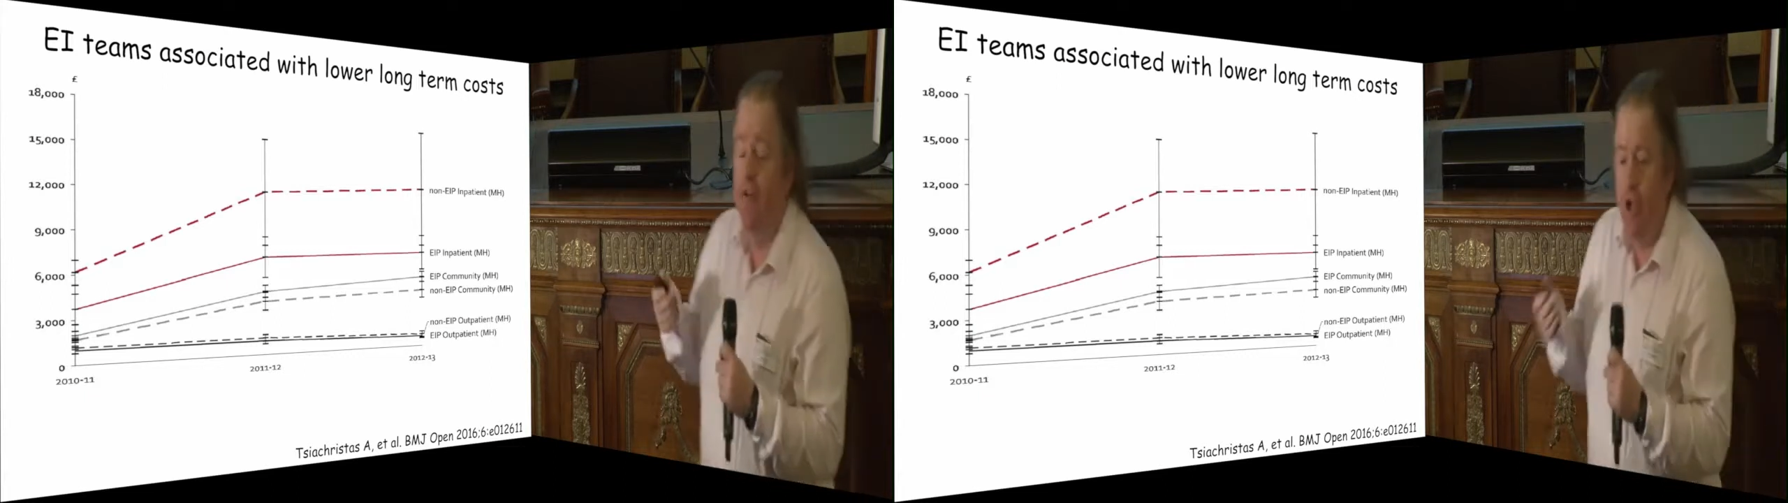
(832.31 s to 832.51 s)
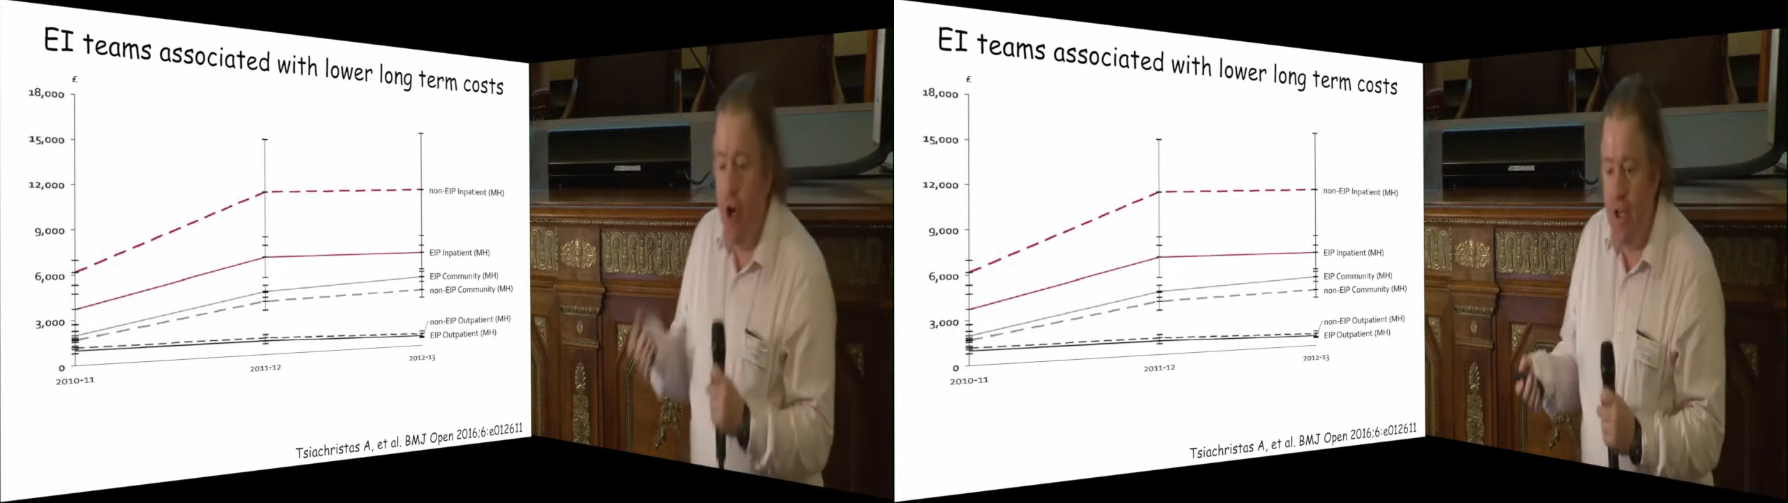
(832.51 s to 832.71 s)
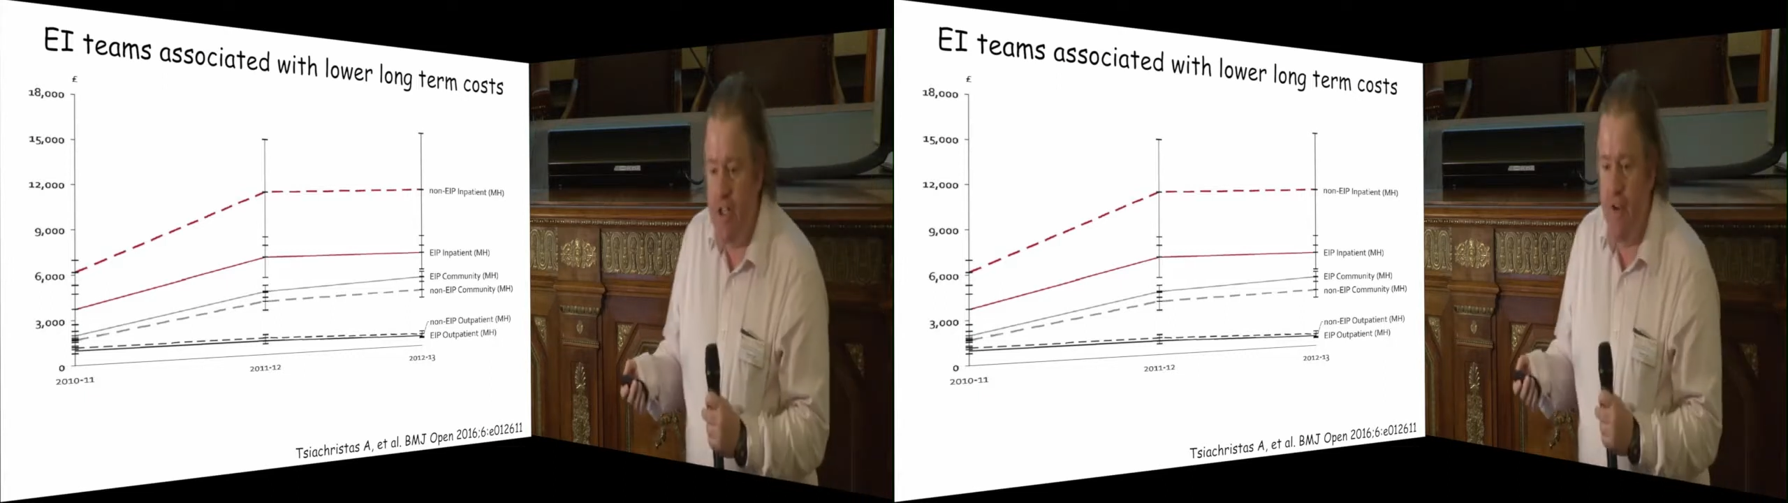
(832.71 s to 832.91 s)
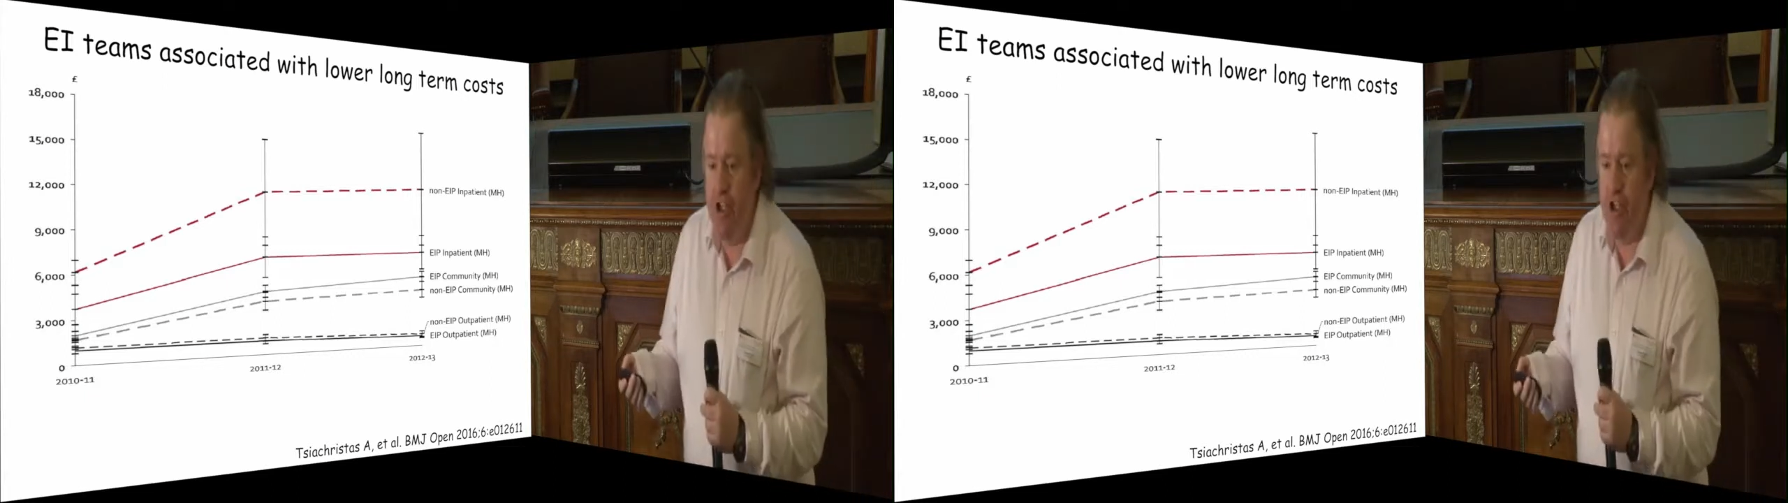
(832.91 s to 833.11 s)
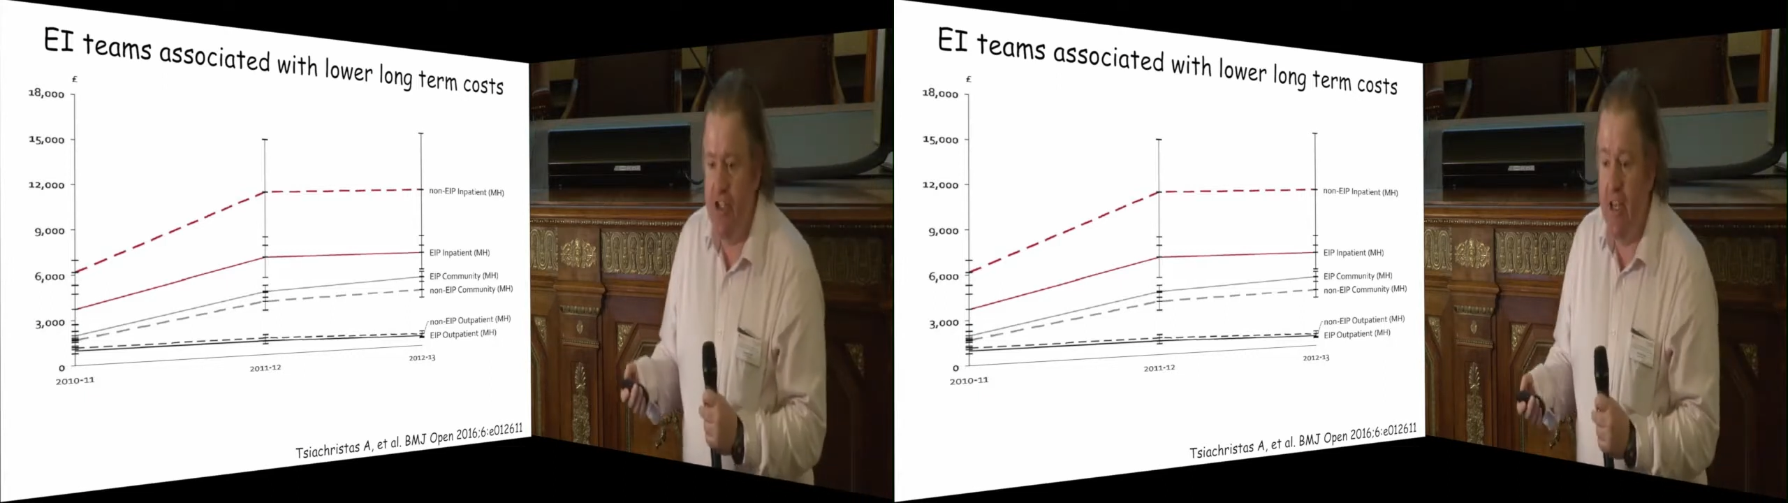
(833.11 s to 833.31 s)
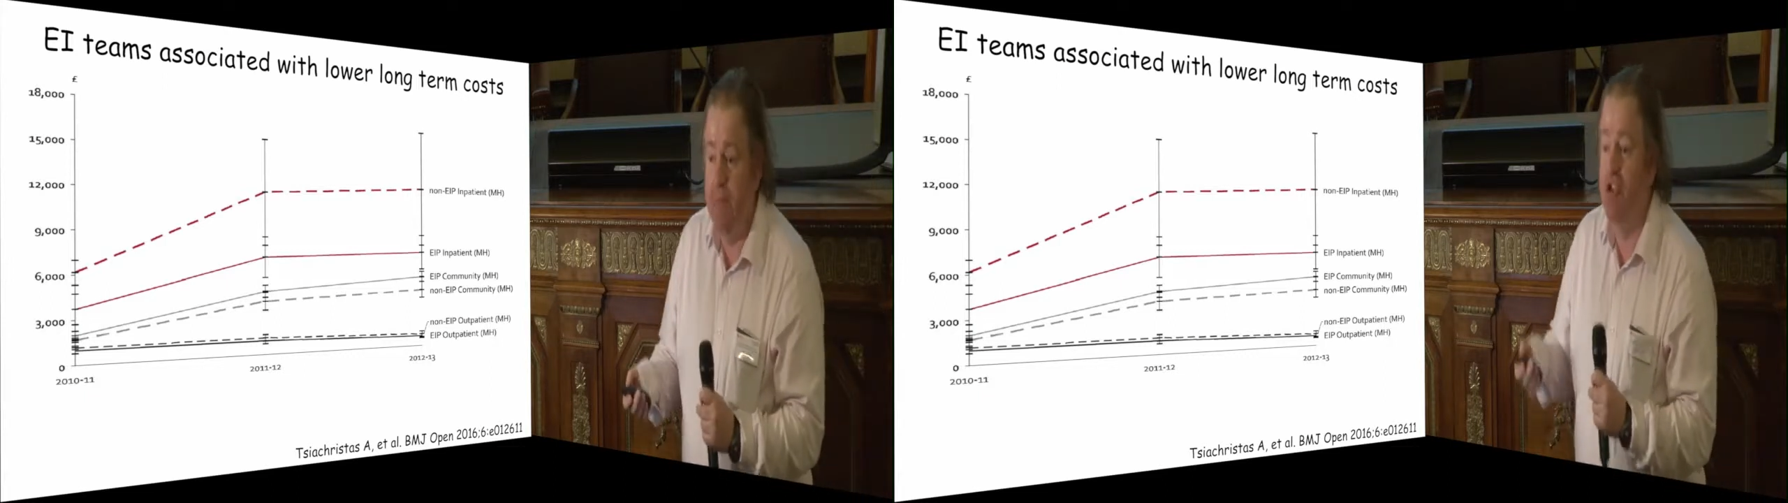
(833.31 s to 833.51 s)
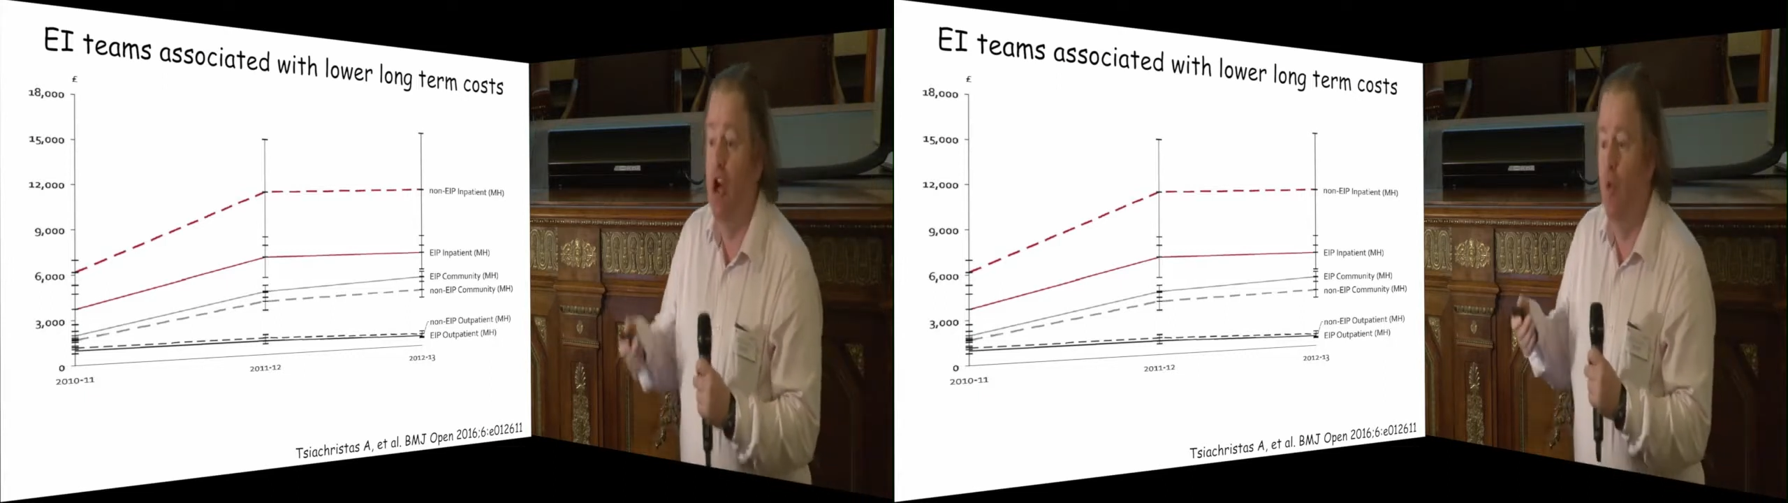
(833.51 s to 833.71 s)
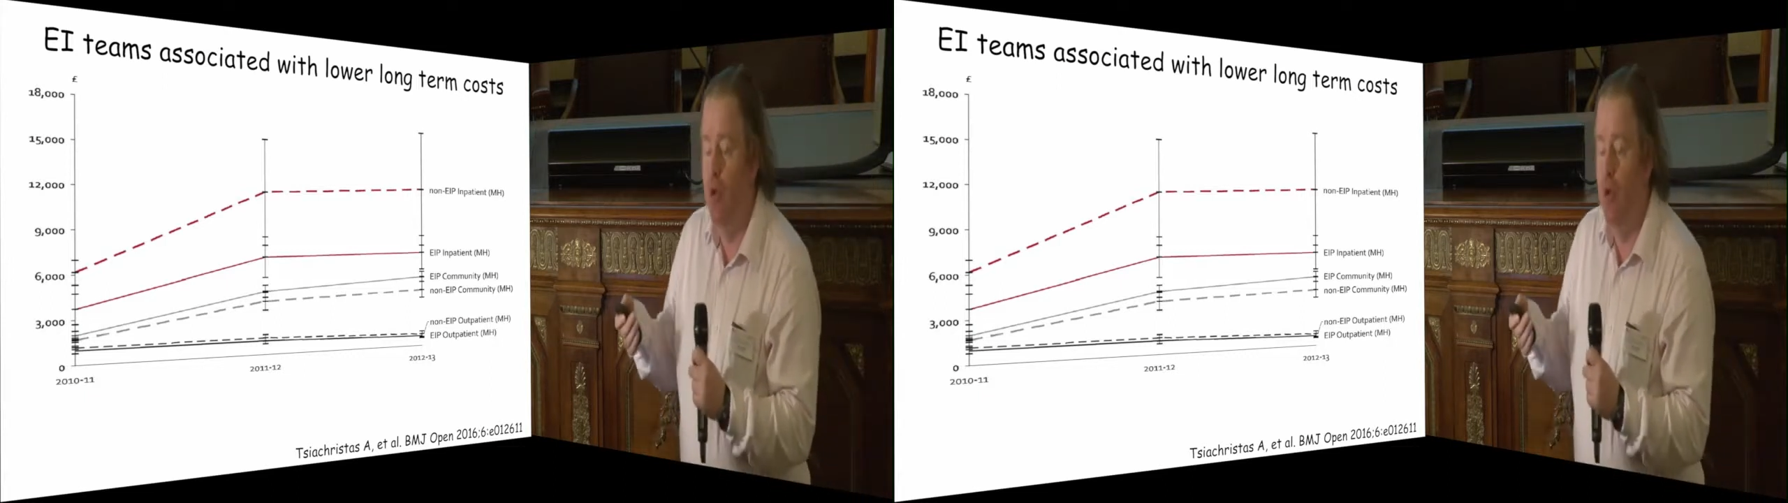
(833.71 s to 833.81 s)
the early intervention teams